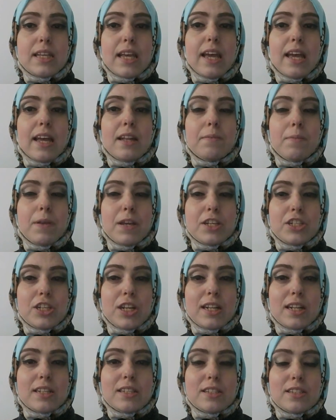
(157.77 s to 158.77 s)
and
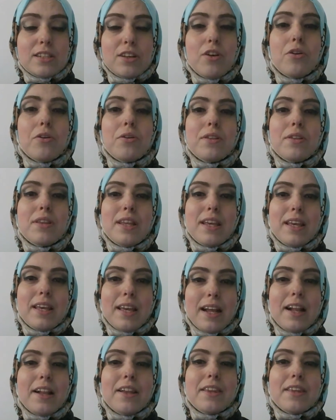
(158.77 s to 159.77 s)
patients on the
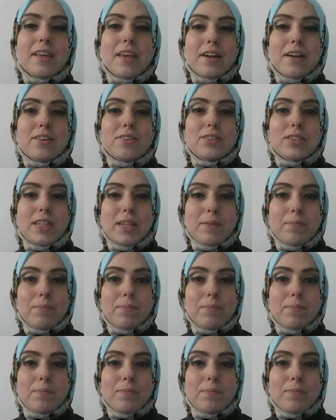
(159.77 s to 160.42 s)
healthcare team.